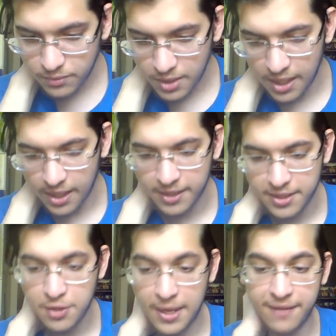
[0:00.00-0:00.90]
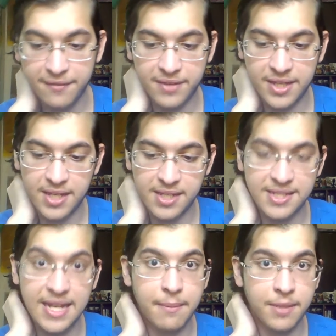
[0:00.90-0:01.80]
You have the
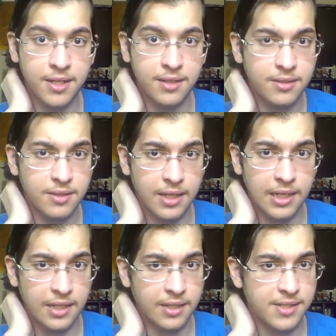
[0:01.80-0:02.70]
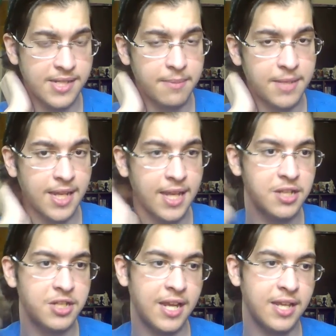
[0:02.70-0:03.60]
stamina. Stamina
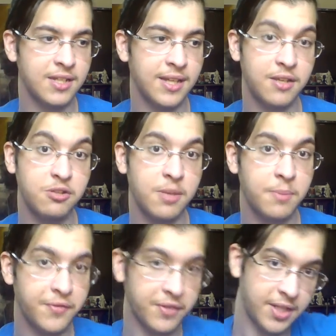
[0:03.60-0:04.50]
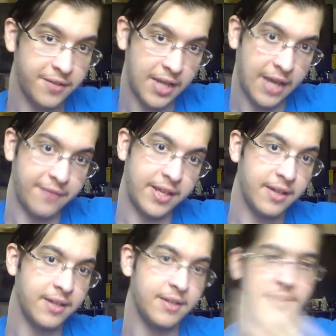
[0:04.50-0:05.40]
gauge, and like you jump off a cliff, you have like
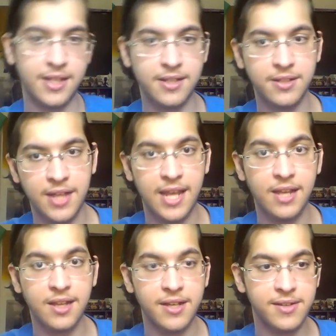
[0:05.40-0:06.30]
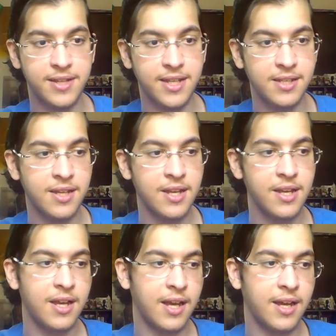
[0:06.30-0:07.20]
a little hang glider thing,
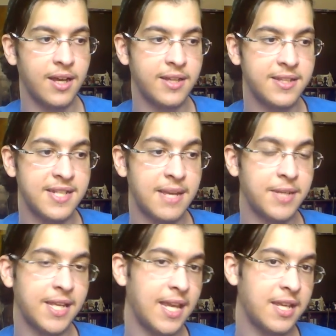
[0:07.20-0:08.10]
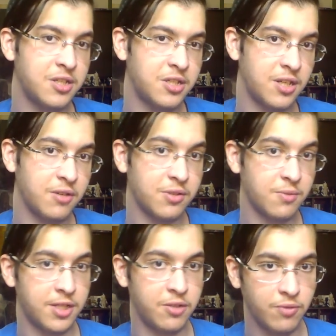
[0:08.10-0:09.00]
and the stamina gauge, you know, is
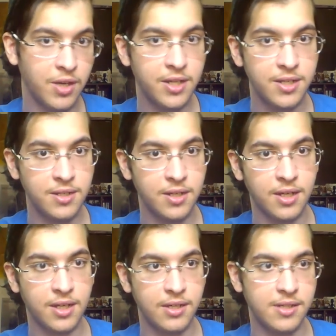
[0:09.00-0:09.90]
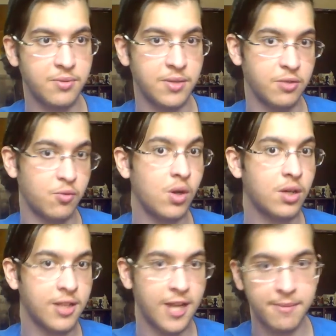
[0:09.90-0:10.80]
when you run, is when you're wall
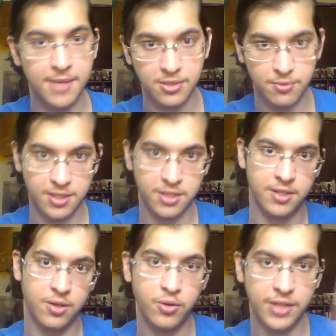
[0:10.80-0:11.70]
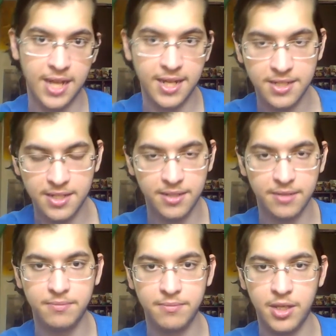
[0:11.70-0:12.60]
climbing, is when you're holding on to,
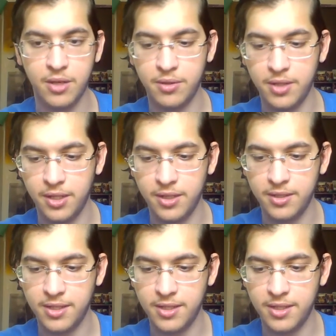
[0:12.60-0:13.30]
you know, the